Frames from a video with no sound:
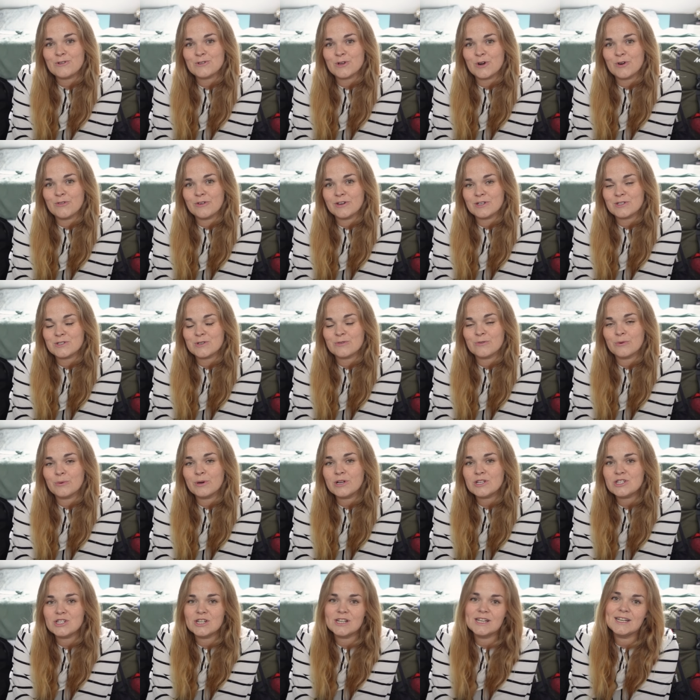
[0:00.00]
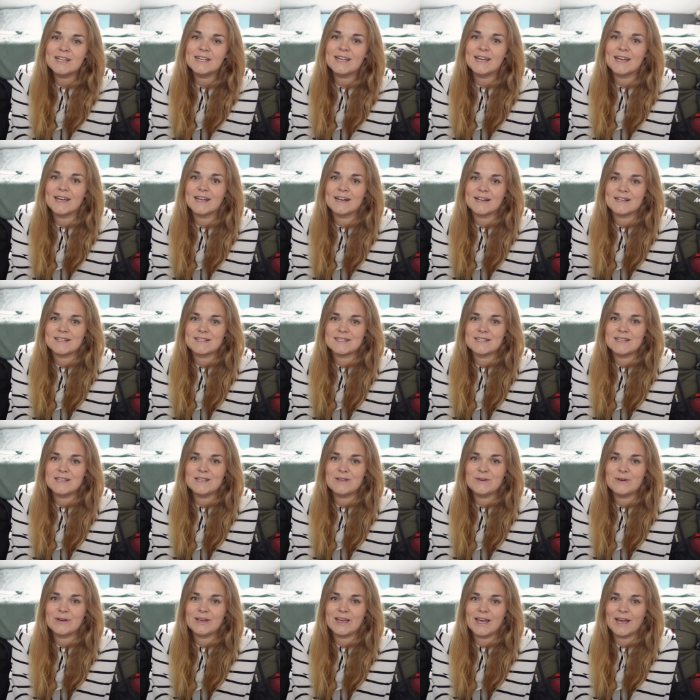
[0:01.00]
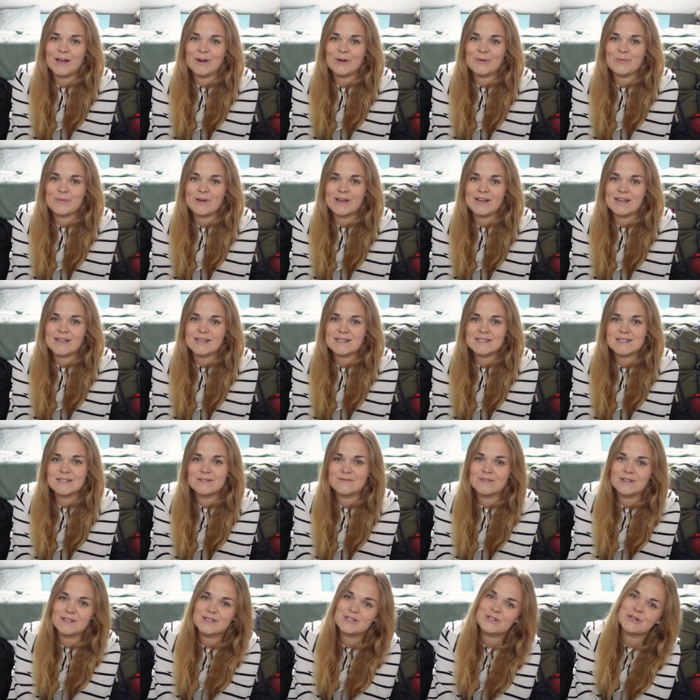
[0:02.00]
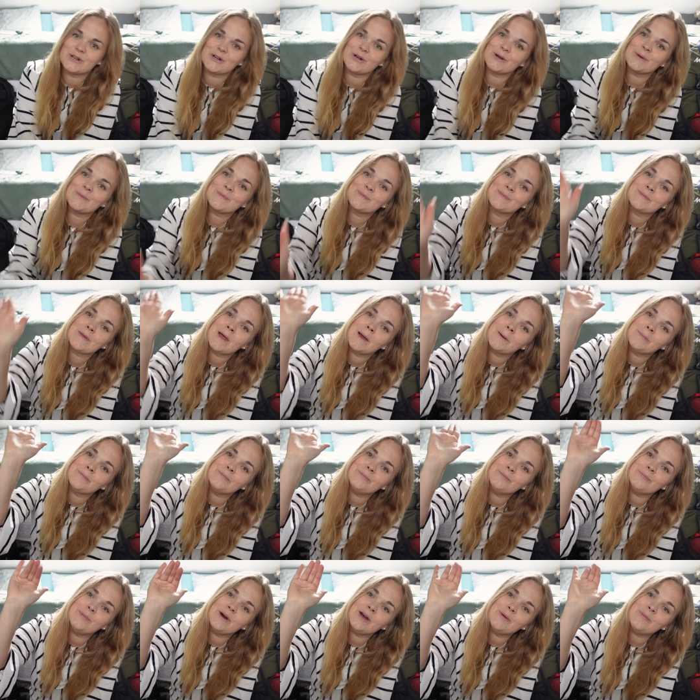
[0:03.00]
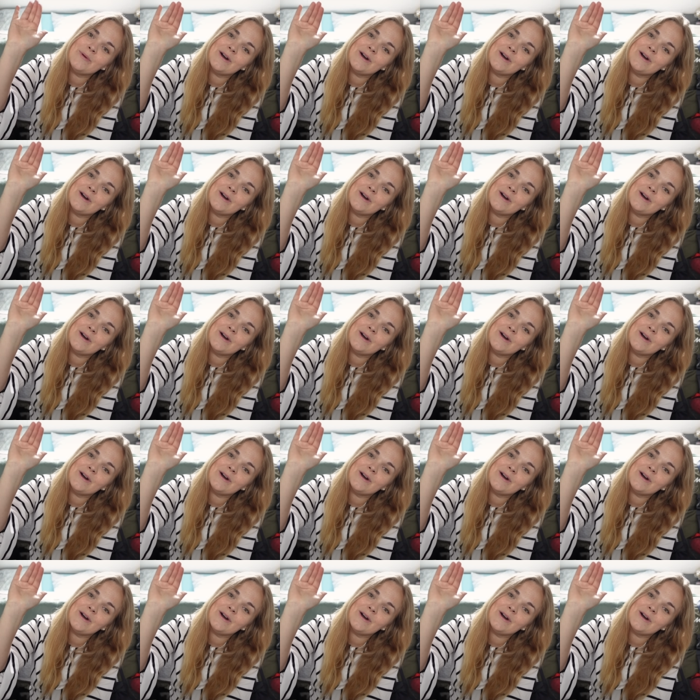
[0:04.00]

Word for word: so much for watching, and I'll see you again on my next adventure. Bye